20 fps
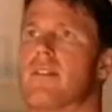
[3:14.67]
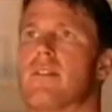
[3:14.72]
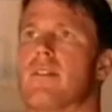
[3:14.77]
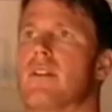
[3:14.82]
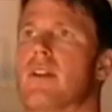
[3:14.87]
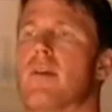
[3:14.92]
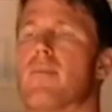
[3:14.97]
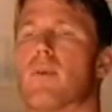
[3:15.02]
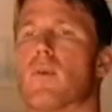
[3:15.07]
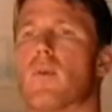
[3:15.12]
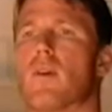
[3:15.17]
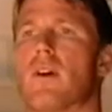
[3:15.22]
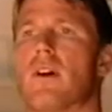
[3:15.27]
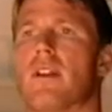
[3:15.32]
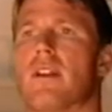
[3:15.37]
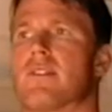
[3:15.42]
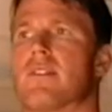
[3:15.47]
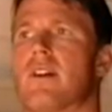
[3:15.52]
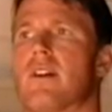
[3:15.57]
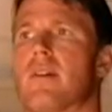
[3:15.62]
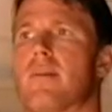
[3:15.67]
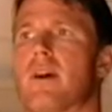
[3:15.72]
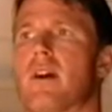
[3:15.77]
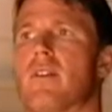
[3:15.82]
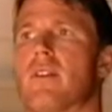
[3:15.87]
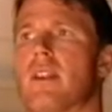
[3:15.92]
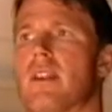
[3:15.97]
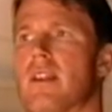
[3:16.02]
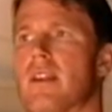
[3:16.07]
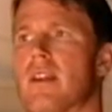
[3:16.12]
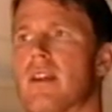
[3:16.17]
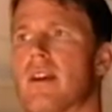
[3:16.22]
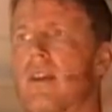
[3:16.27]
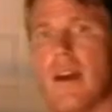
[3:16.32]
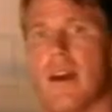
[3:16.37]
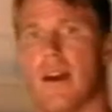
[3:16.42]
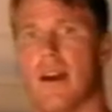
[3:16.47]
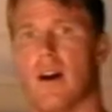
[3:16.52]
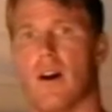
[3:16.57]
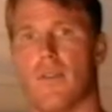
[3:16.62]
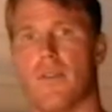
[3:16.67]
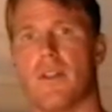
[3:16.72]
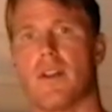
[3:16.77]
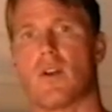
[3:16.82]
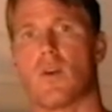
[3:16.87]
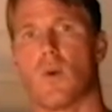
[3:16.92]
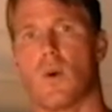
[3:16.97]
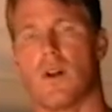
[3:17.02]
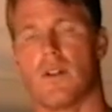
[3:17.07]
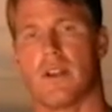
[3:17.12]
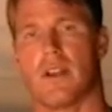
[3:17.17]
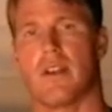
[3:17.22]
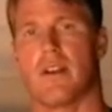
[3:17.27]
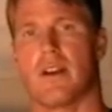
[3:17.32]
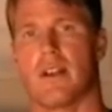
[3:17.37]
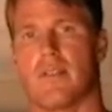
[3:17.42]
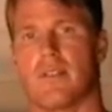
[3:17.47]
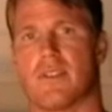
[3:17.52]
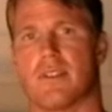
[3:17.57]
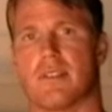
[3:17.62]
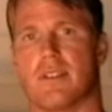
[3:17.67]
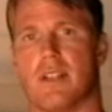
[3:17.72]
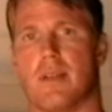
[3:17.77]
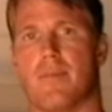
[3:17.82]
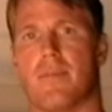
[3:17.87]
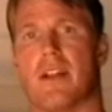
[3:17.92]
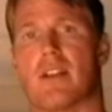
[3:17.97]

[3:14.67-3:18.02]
Number one, talk about getting a healthy quality night of sleep.